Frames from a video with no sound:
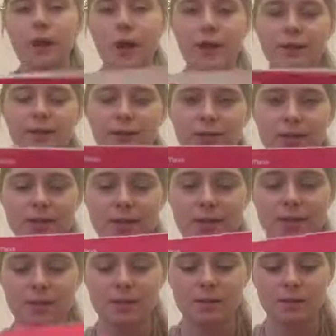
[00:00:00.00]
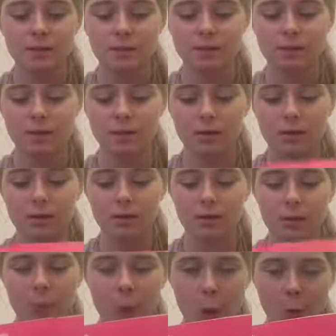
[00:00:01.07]
I use this
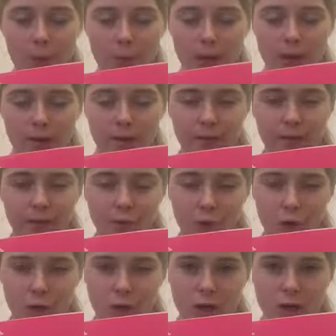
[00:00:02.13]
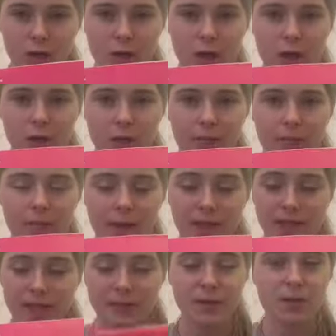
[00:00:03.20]
notebook for
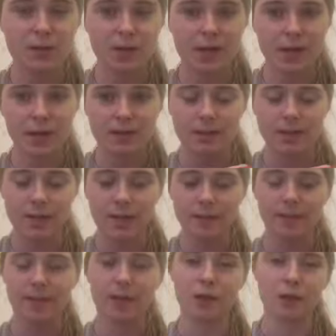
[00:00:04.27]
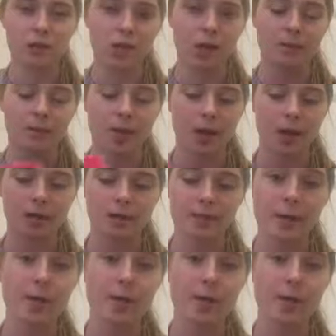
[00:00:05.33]
my speech class and my English comp class.